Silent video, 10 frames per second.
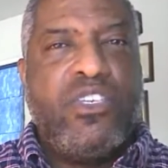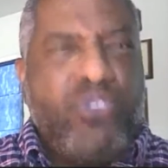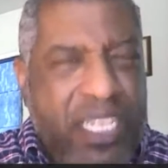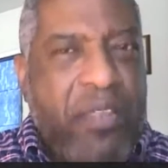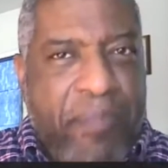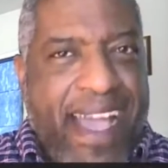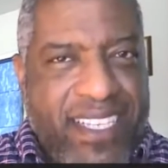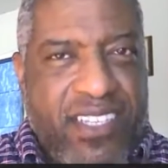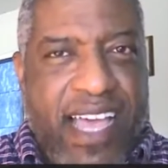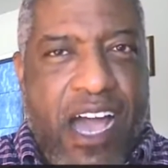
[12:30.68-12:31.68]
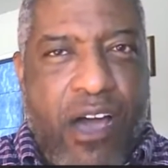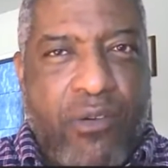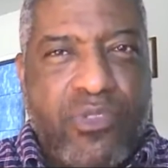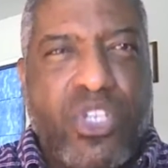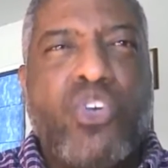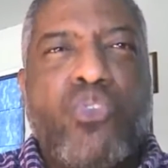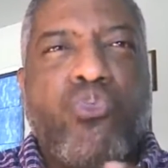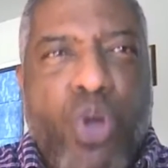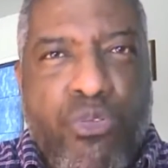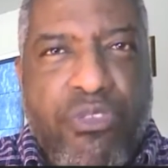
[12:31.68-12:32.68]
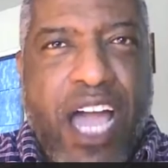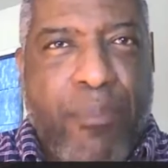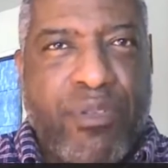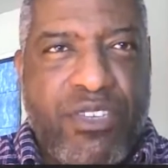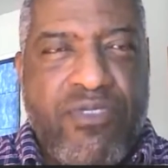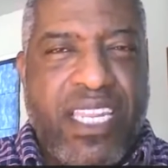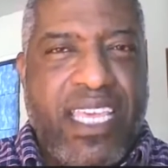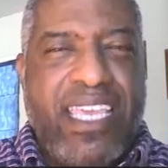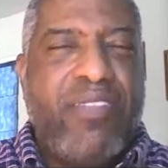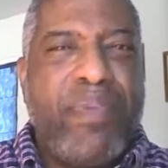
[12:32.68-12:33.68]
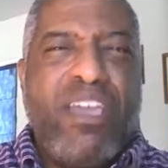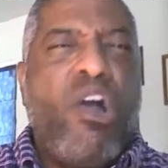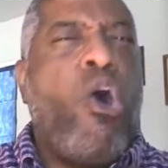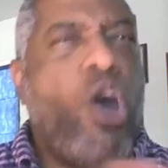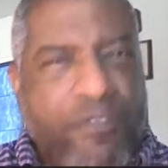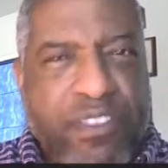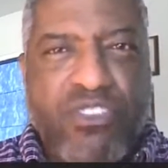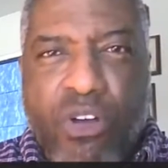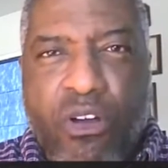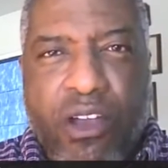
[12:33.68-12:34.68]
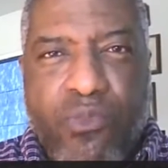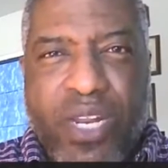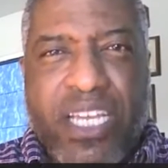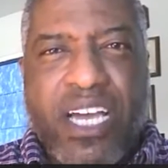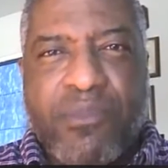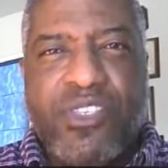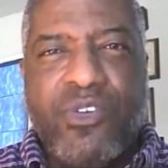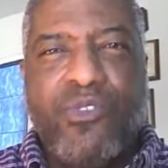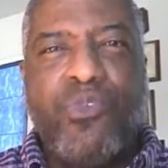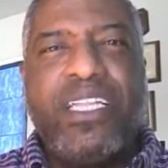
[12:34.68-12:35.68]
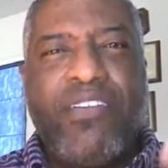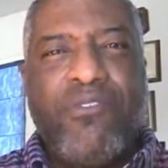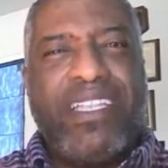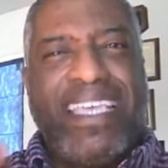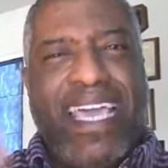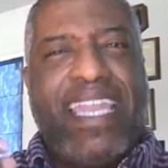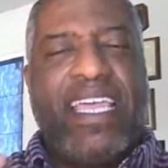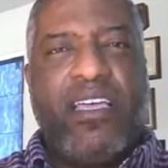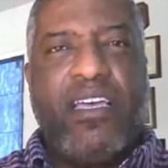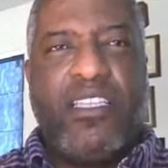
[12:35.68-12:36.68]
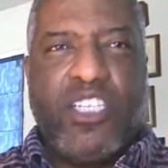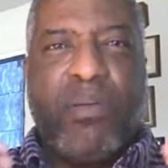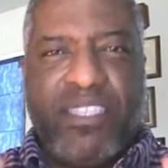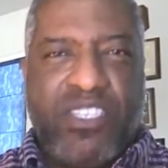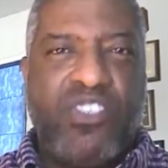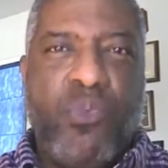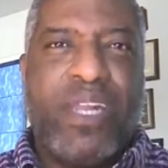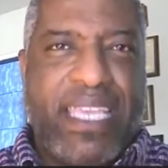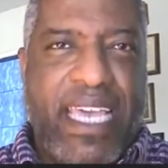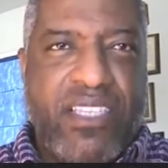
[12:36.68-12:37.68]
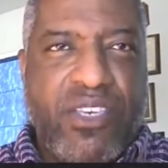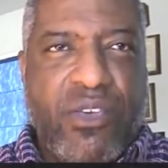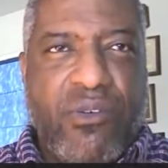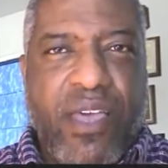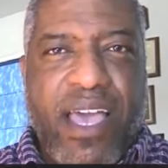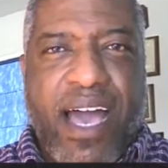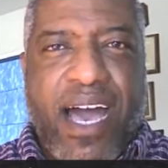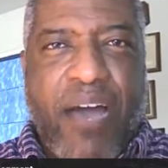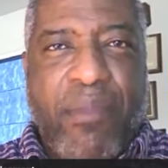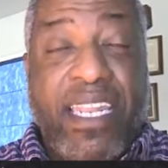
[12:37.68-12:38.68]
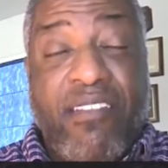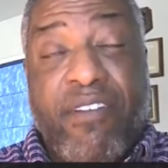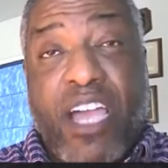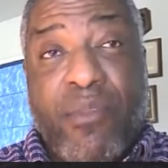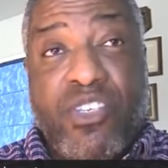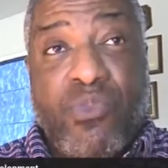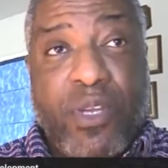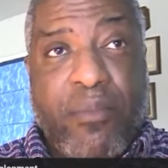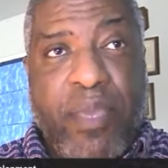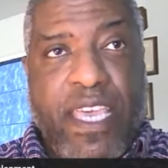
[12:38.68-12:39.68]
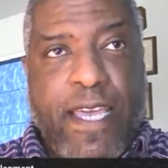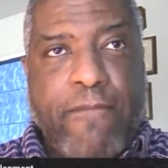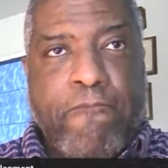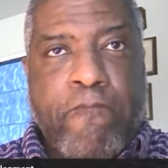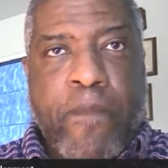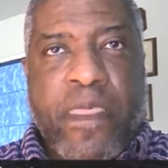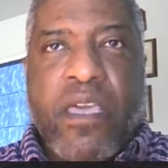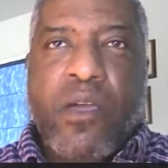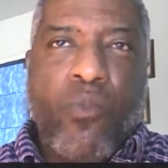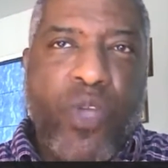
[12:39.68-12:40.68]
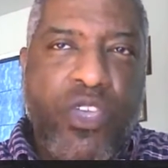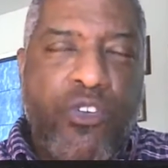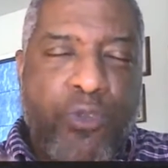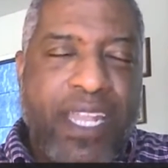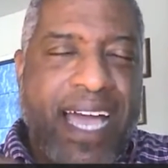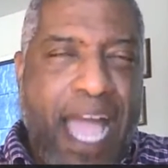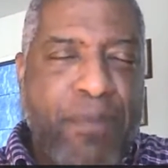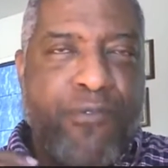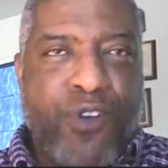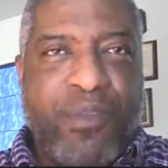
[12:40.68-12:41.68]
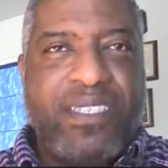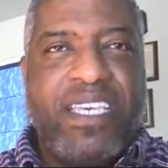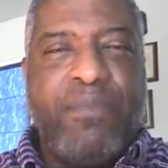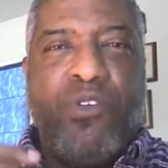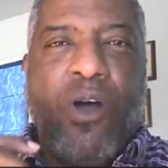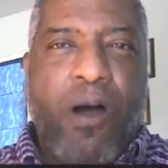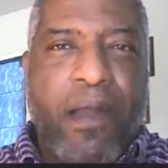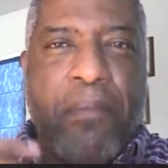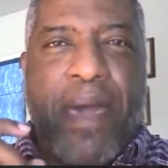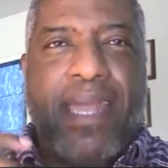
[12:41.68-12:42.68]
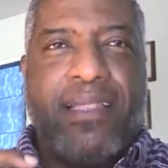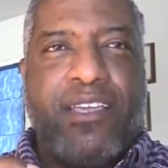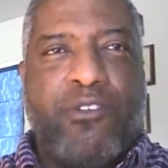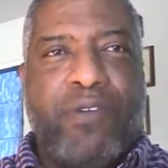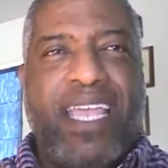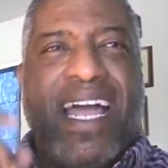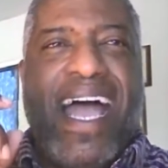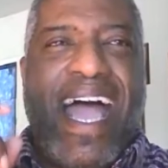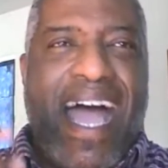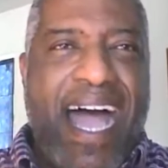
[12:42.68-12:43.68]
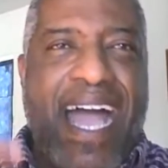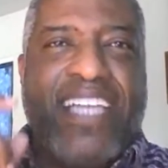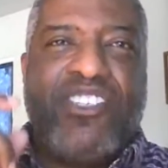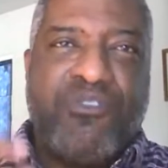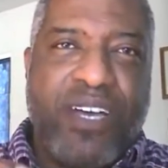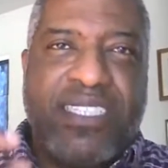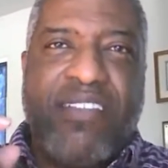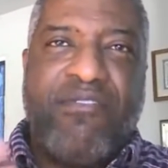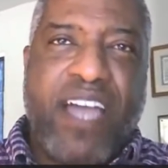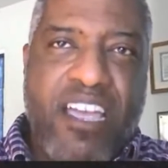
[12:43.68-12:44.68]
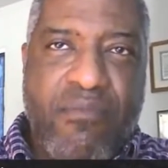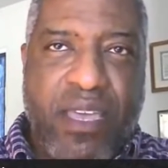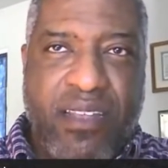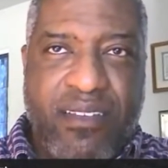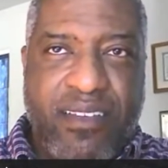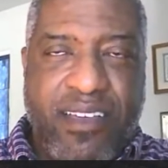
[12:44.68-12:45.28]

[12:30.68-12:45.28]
you can imagine how the growth opportunity could be off the chart when it comes to really, really getting to the places you want to get to and the environments you want to be in. When you create a high performance team, you automatically create a high trust environment.